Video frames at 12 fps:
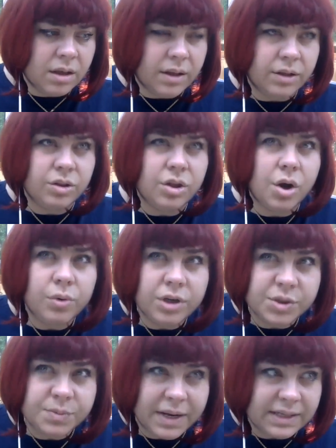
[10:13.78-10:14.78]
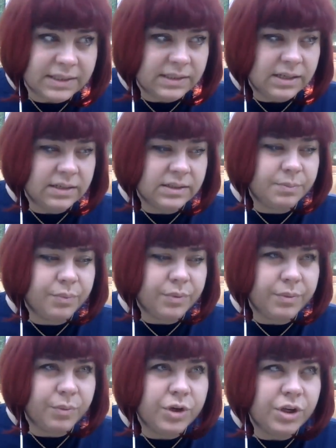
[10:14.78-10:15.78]
knowledge-based things,
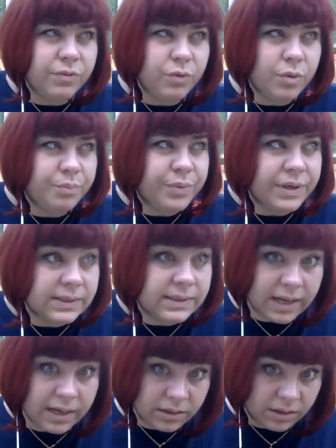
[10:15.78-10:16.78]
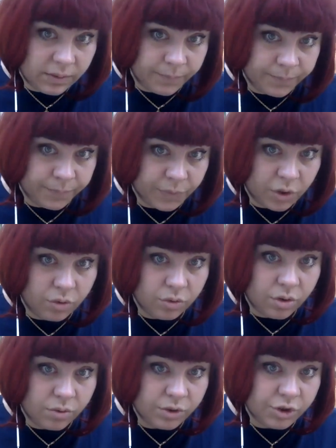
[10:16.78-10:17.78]
if you're presenting your
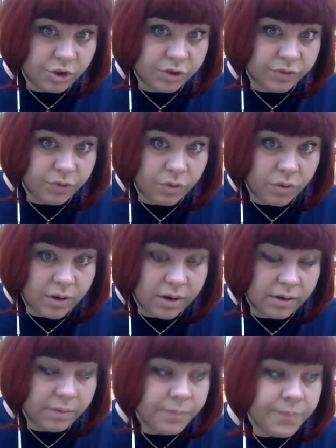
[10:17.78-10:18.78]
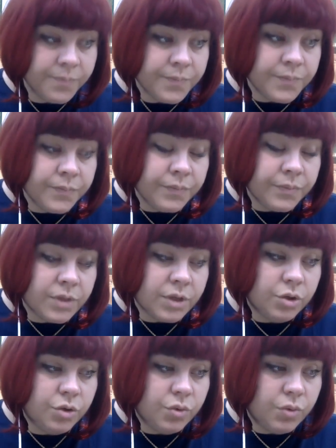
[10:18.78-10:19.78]
knowledge, if you are
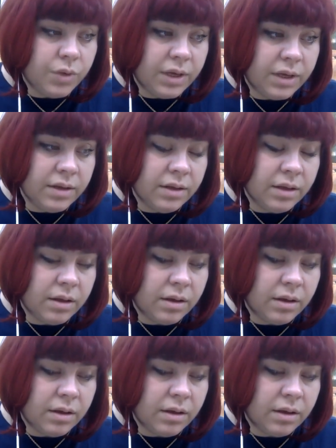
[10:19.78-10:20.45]
doing